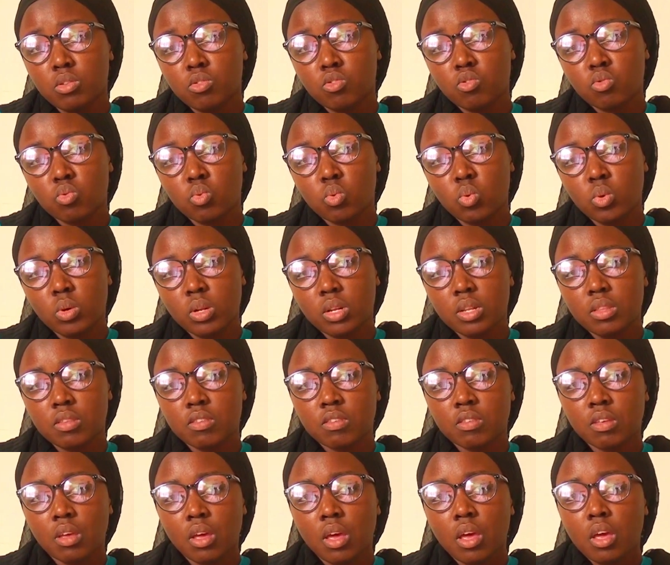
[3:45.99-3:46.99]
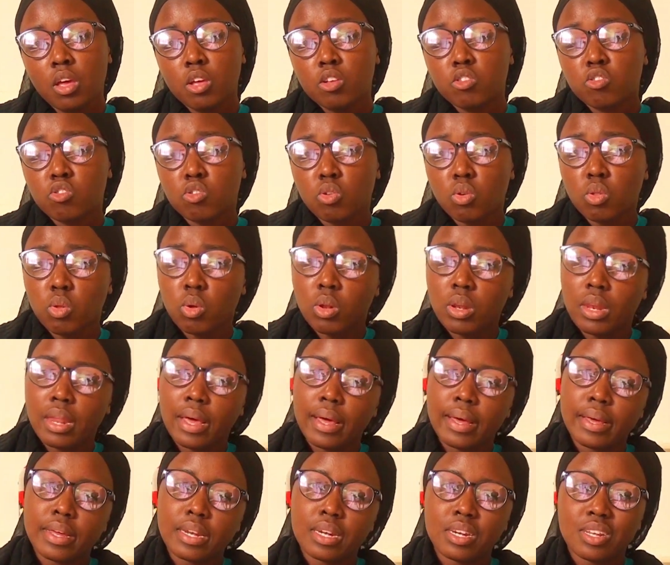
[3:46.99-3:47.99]
Schools, Solo
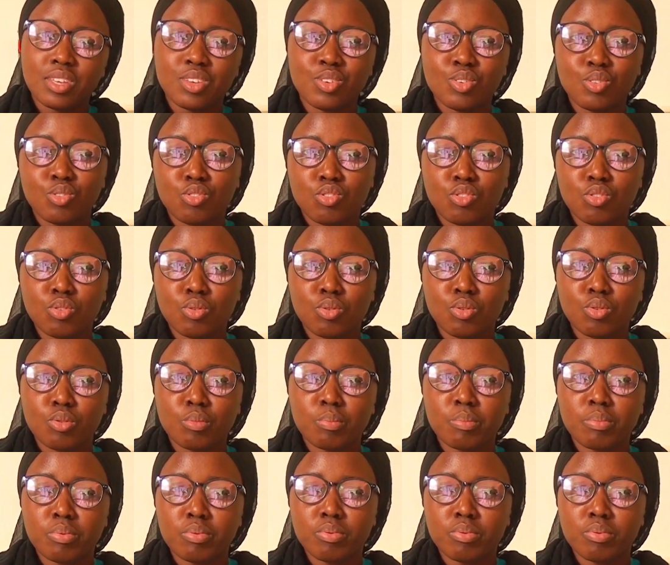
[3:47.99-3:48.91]
Learn, YouTube,